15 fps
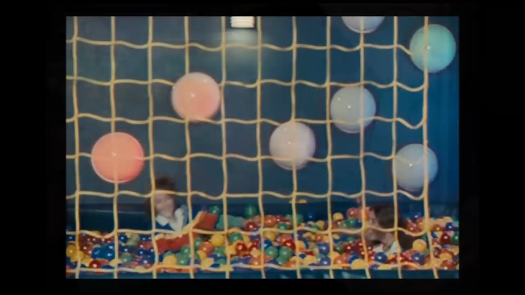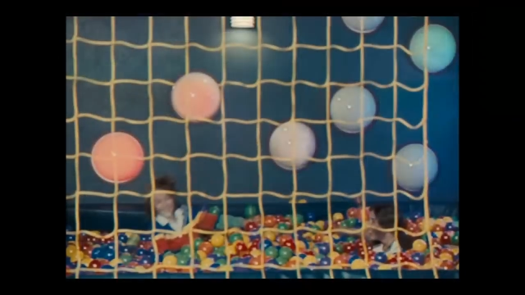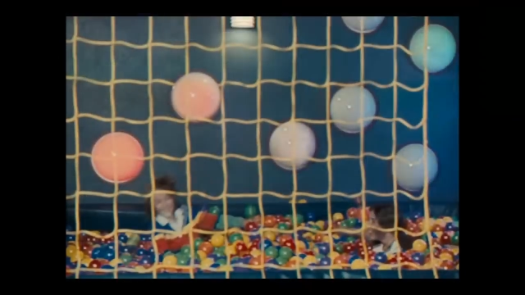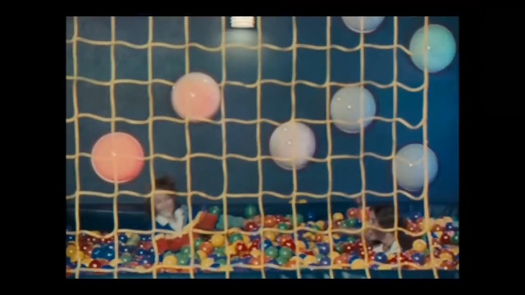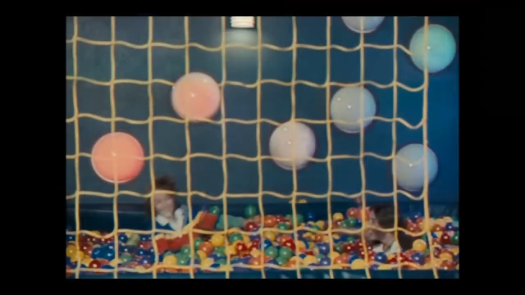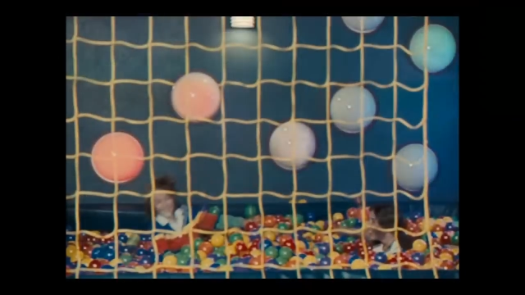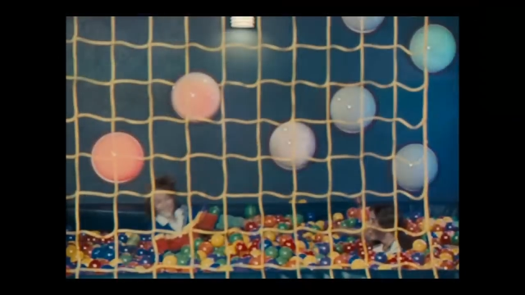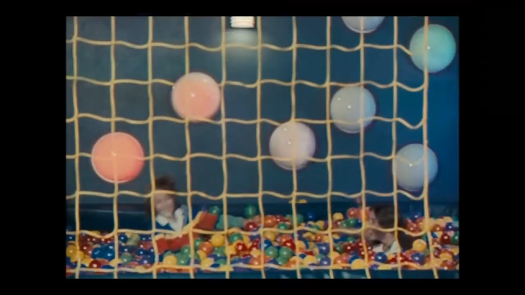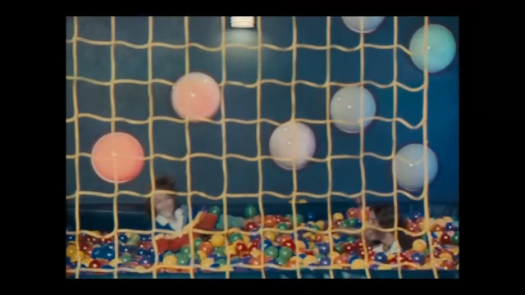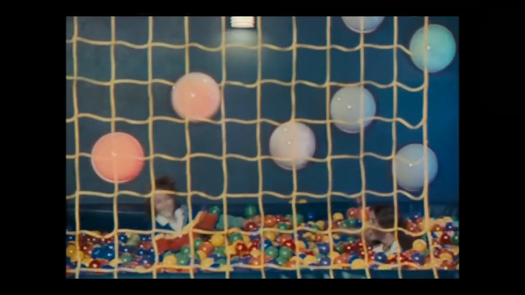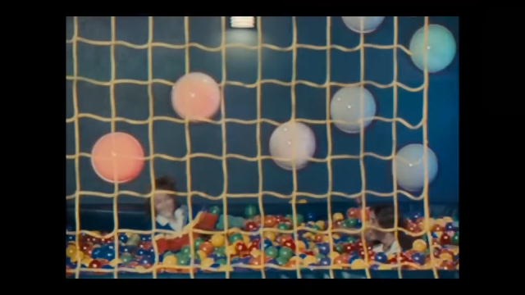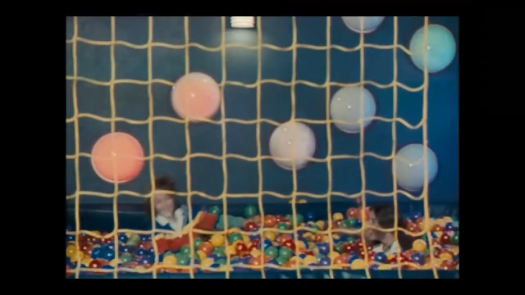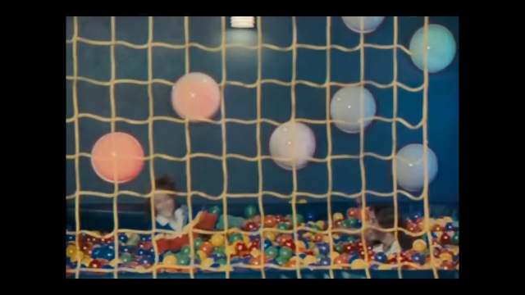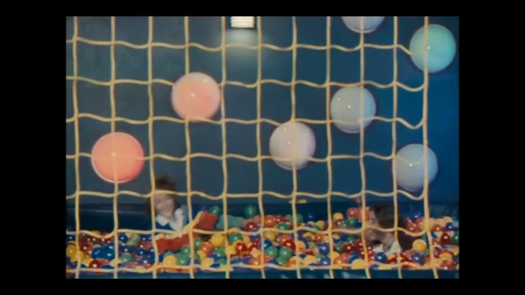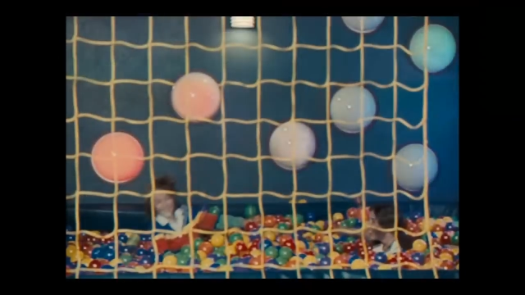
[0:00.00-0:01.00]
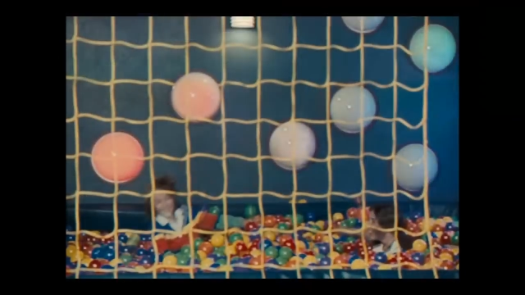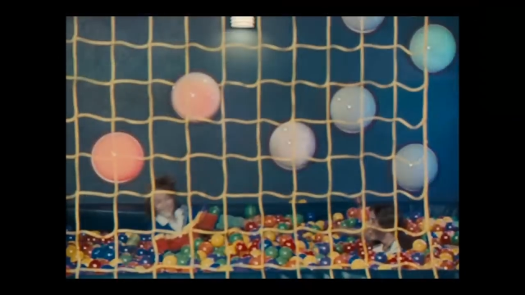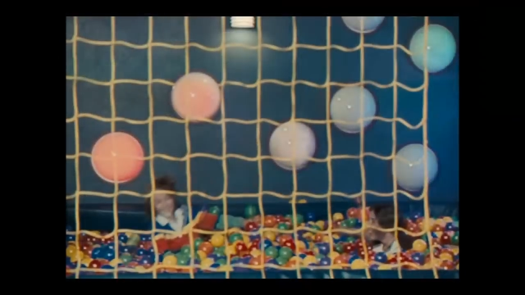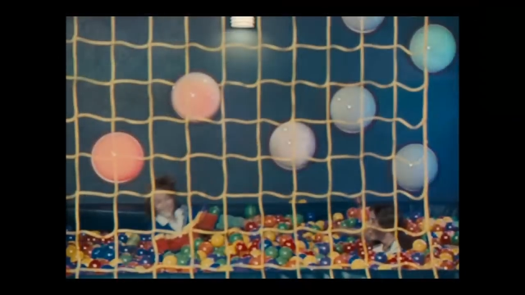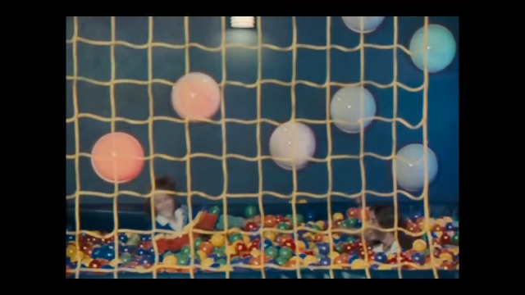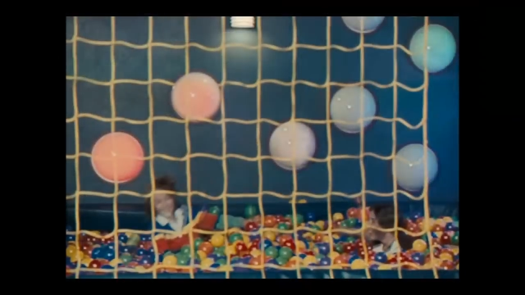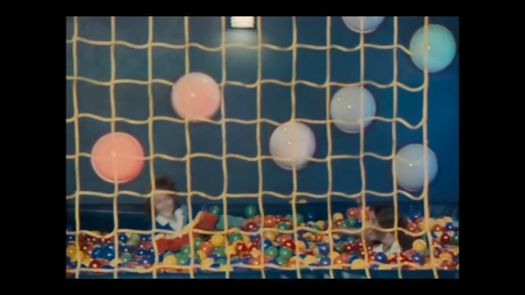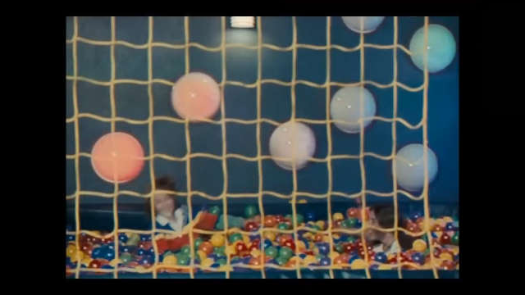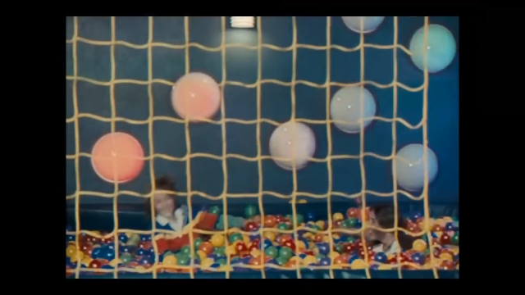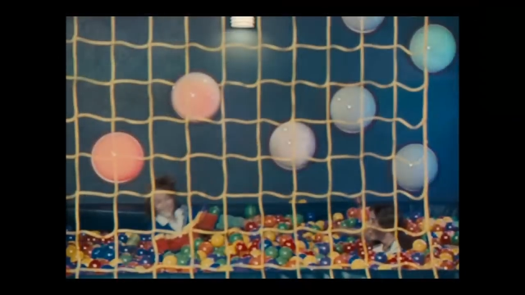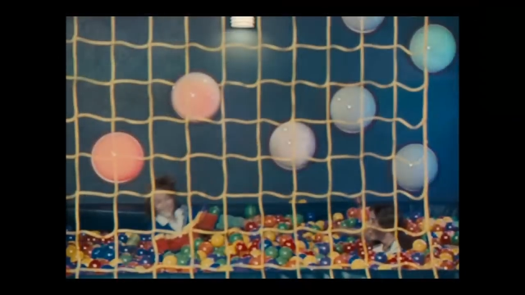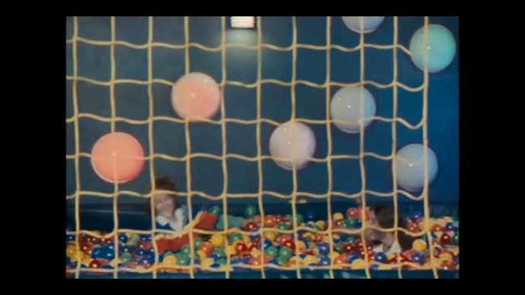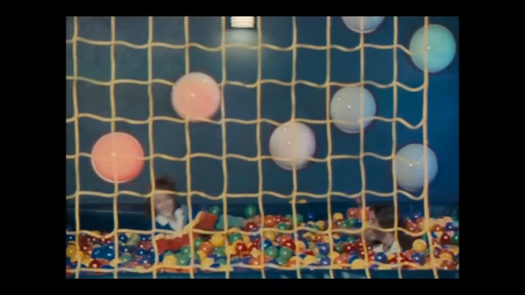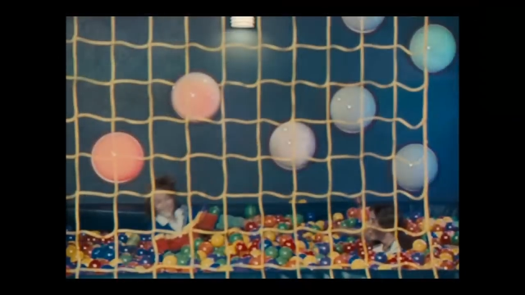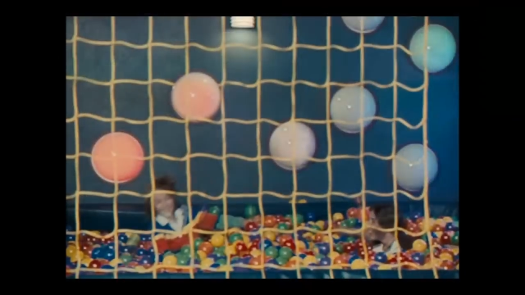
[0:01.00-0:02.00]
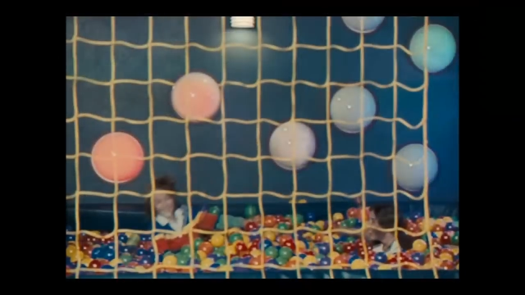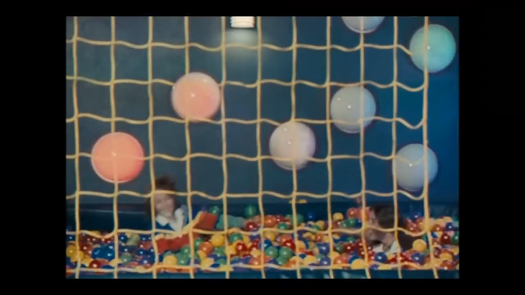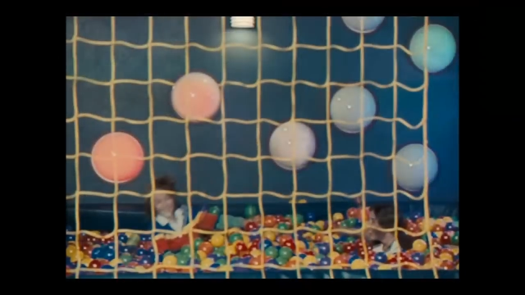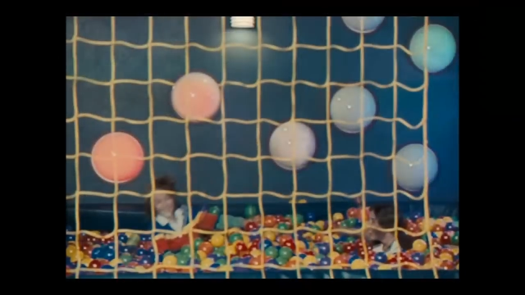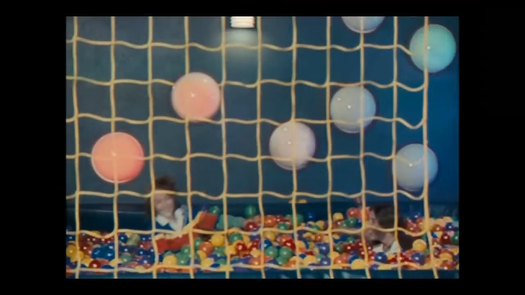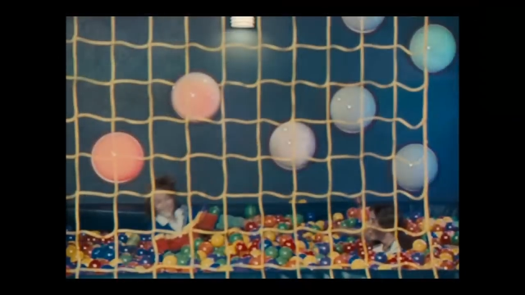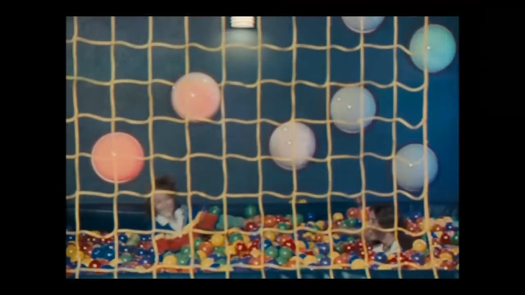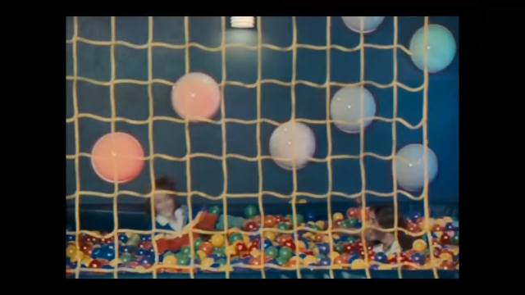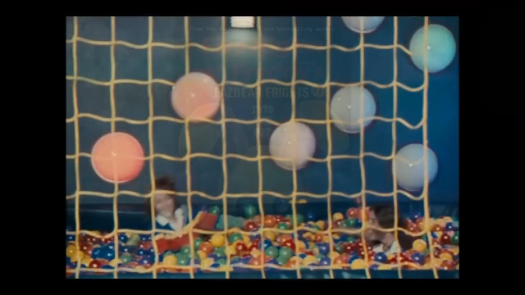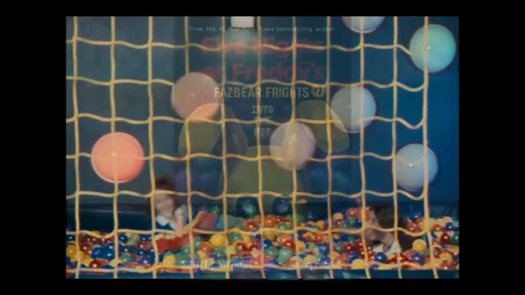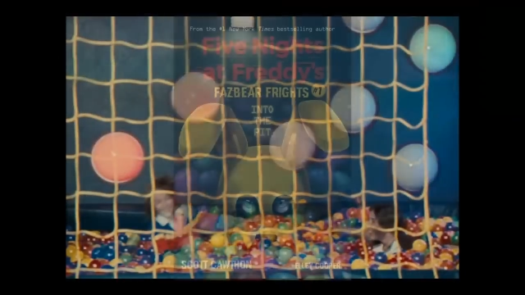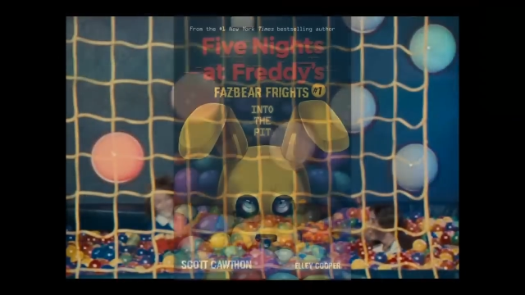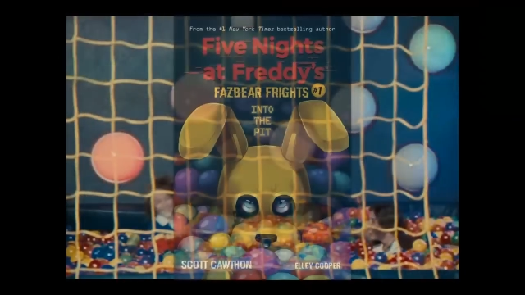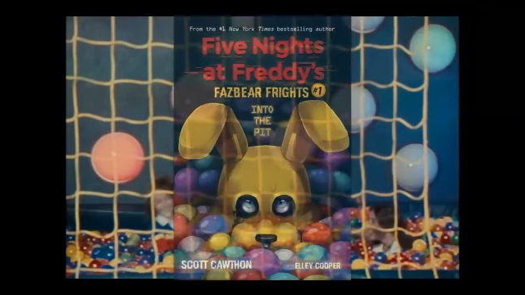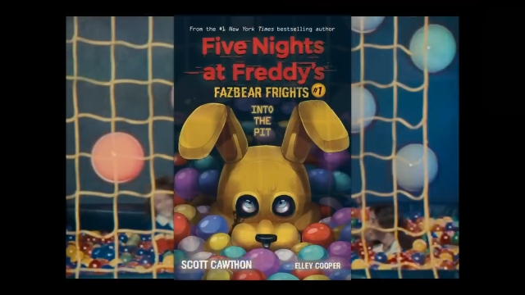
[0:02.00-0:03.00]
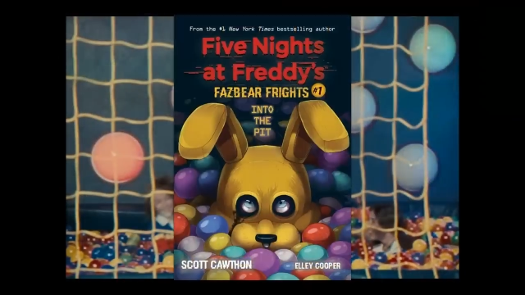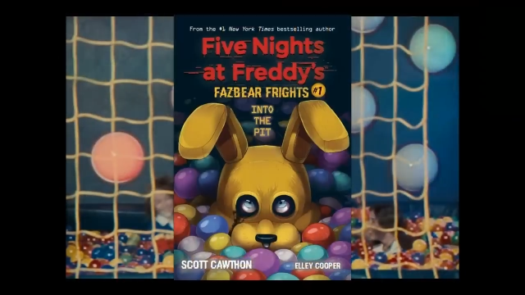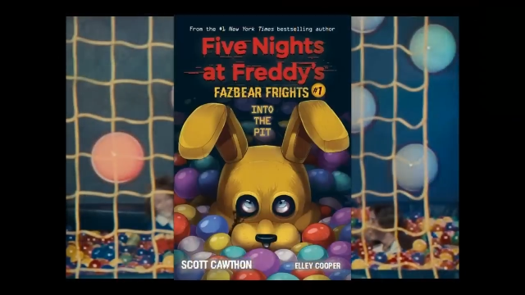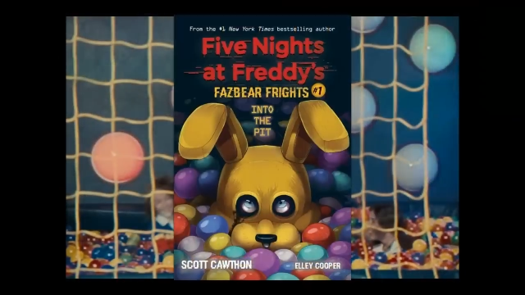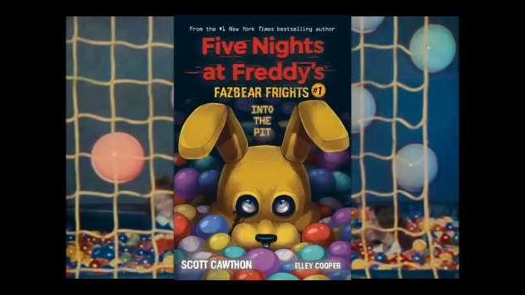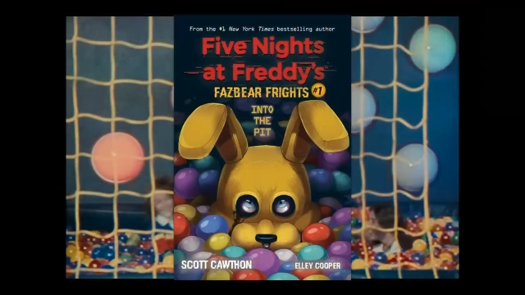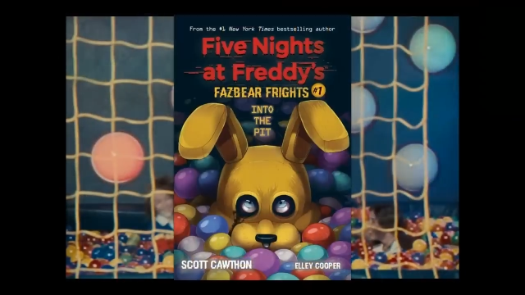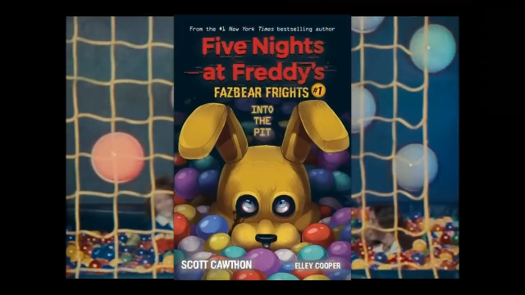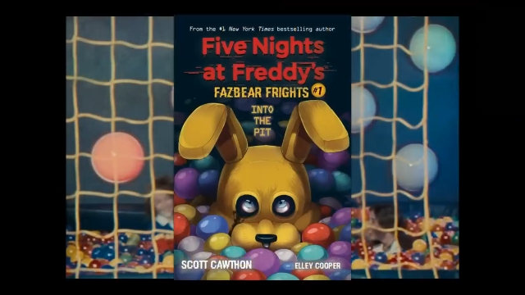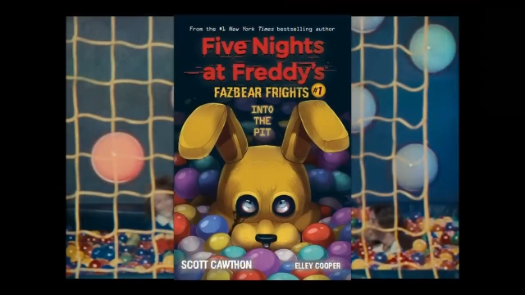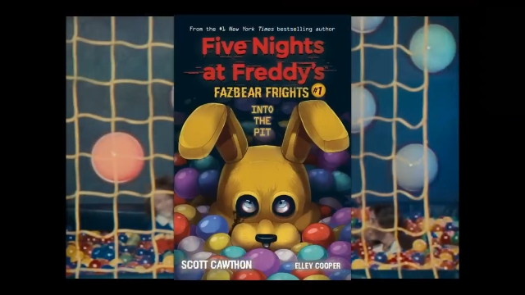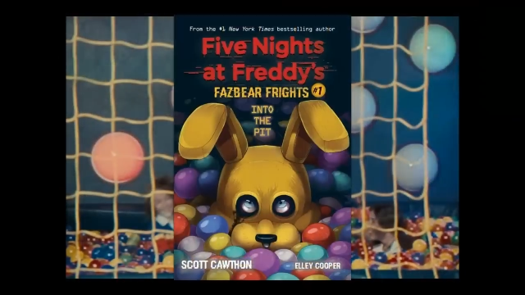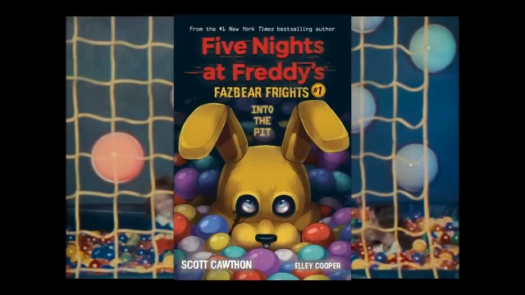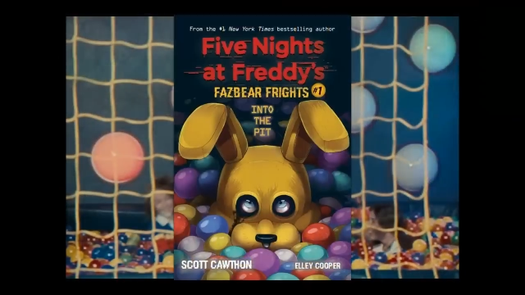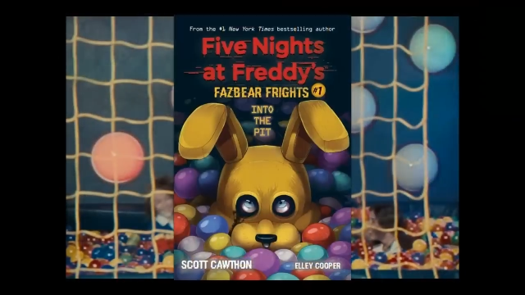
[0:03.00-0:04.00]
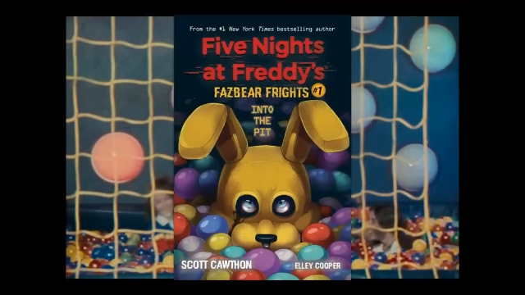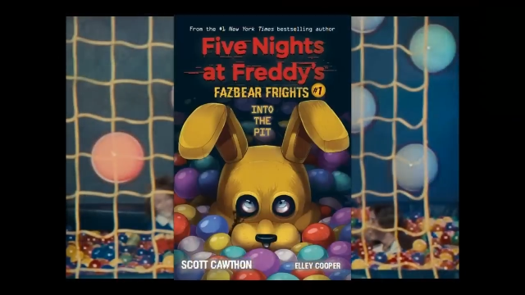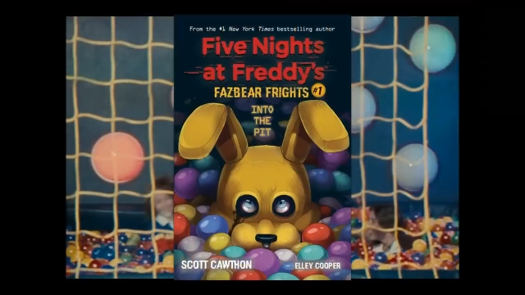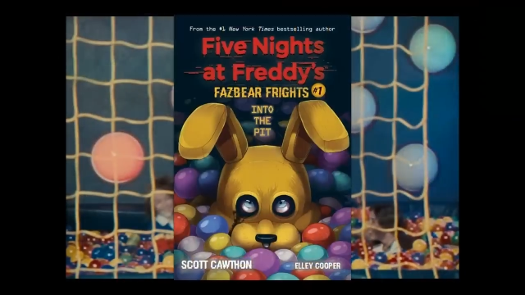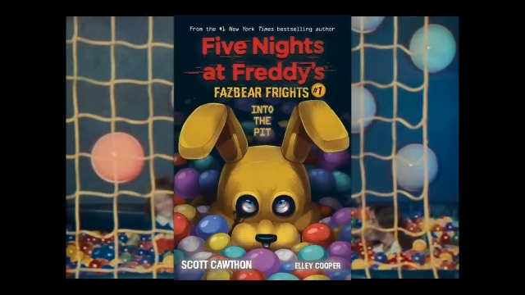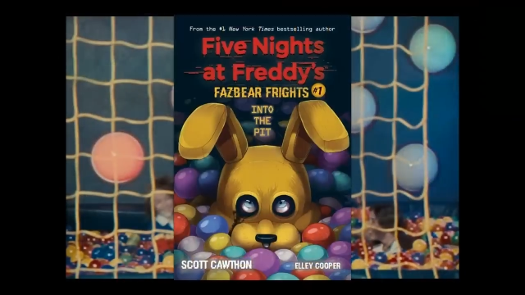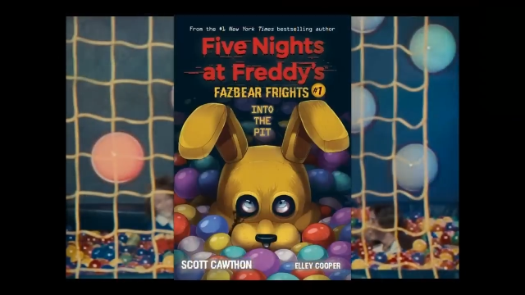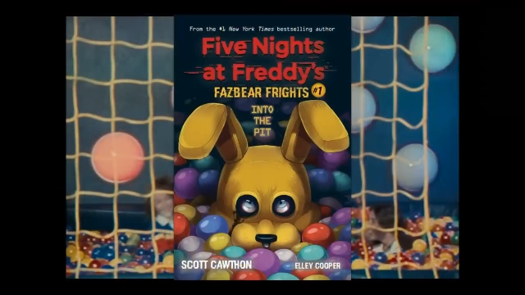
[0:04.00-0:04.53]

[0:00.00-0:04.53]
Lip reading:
No face is visible, so there are no lips to read.